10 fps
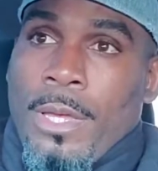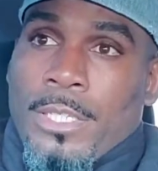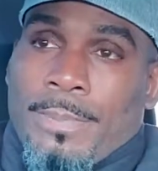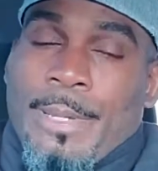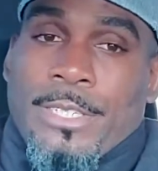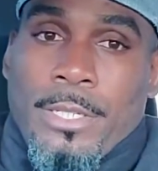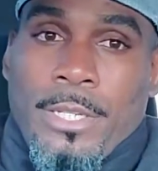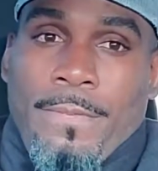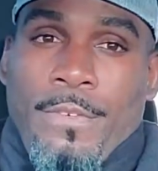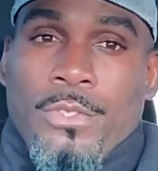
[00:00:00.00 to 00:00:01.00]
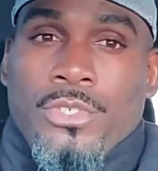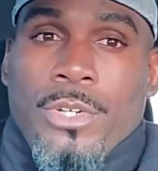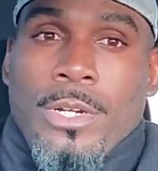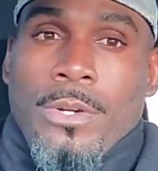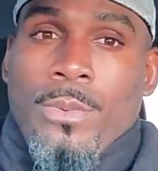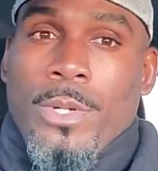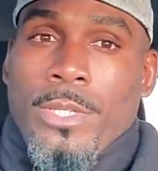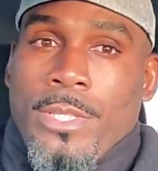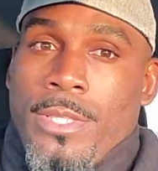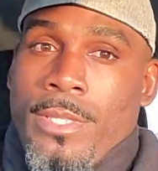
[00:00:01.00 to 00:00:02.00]
especially if you struggle
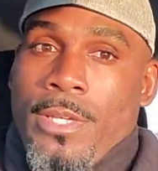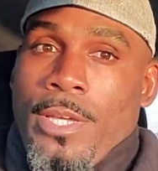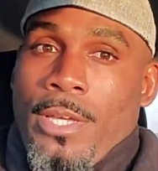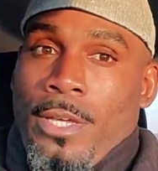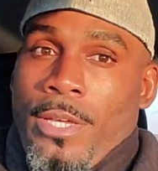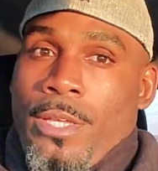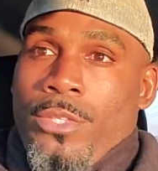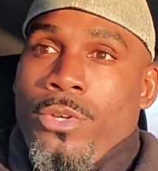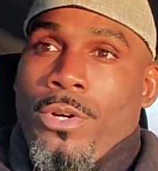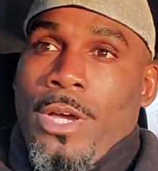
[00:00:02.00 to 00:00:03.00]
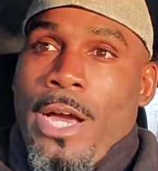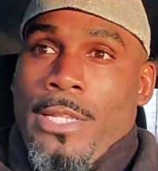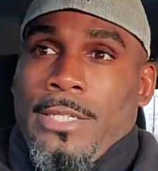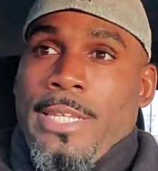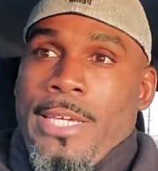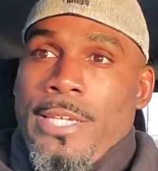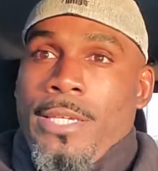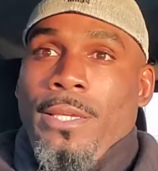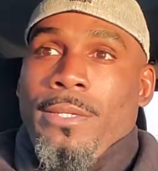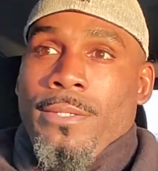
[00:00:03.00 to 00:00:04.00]
with your holiday
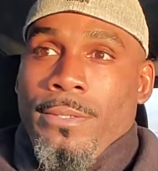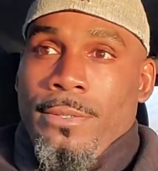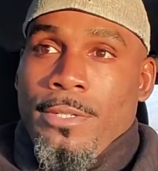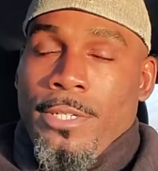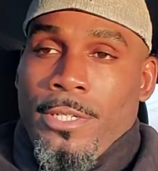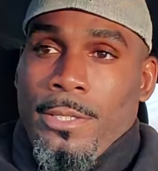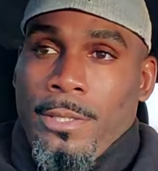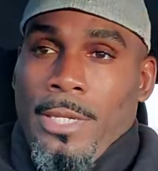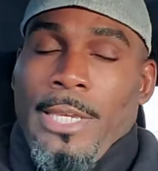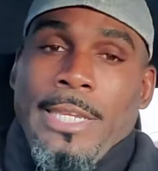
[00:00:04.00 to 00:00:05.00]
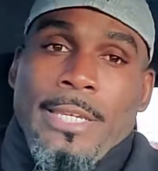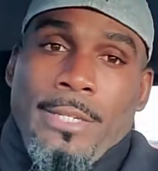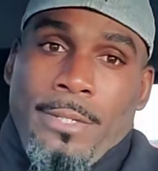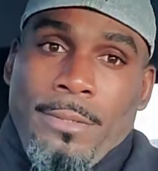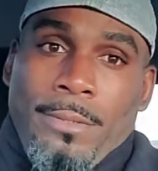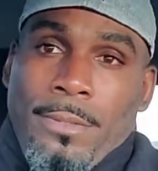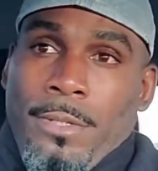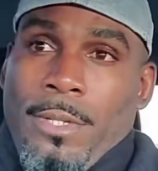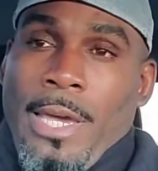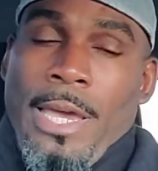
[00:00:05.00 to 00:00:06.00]

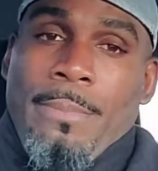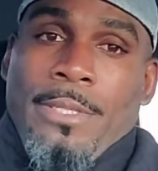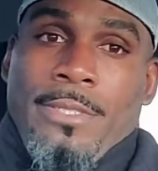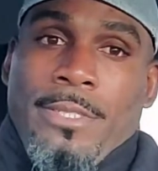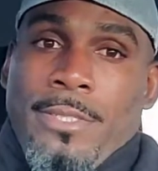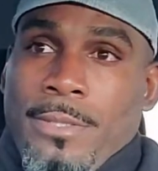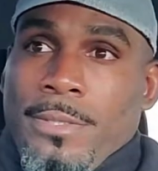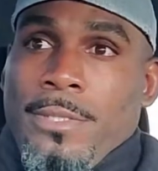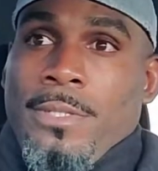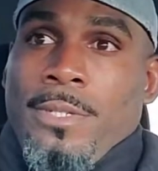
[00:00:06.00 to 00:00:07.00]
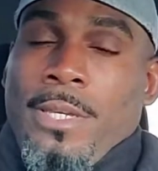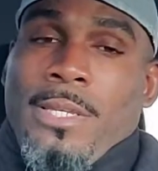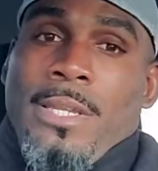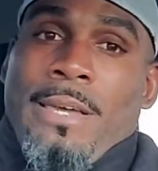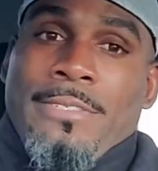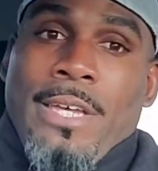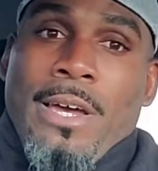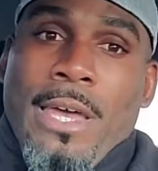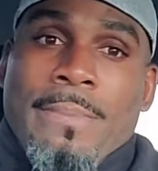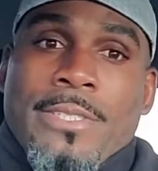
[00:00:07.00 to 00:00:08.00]
eating habits, lifestyle
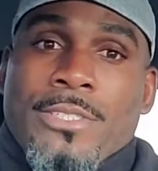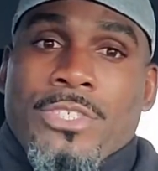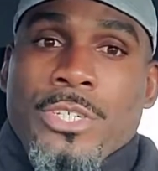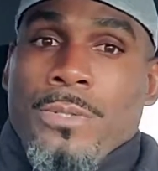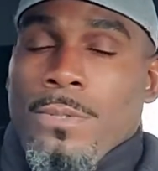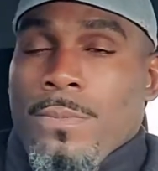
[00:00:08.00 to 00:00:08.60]
habits in general.